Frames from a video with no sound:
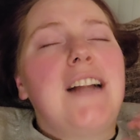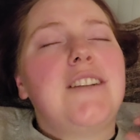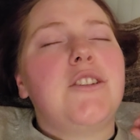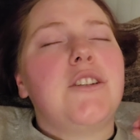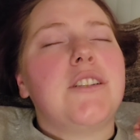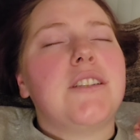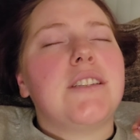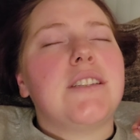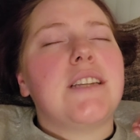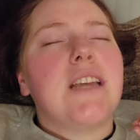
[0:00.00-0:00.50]
I
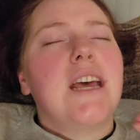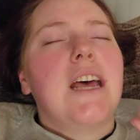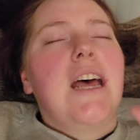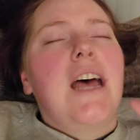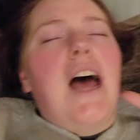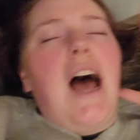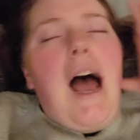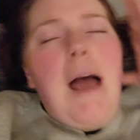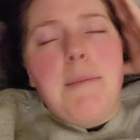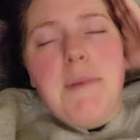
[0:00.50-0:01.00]
just,
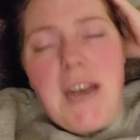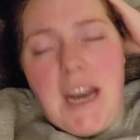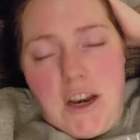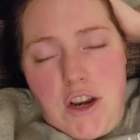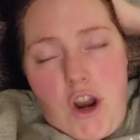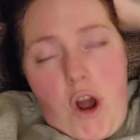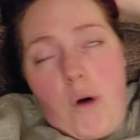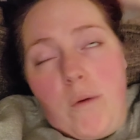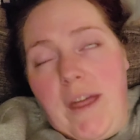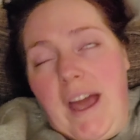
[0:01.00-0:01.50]
I mean, I
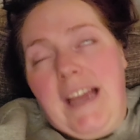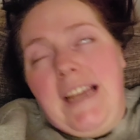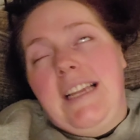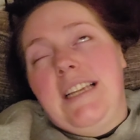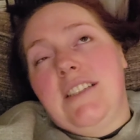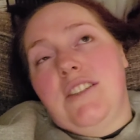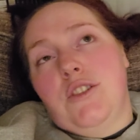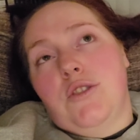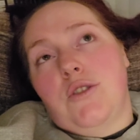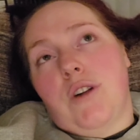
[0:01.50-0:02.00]
know that
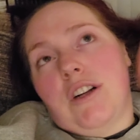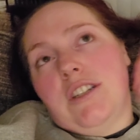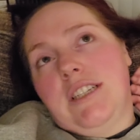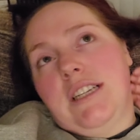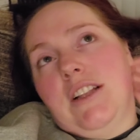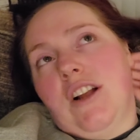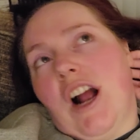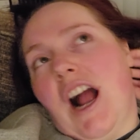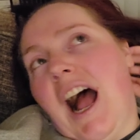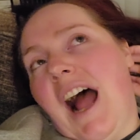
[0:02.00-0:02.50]
he's a drug
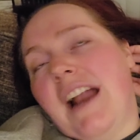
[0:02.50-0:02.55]
dealer.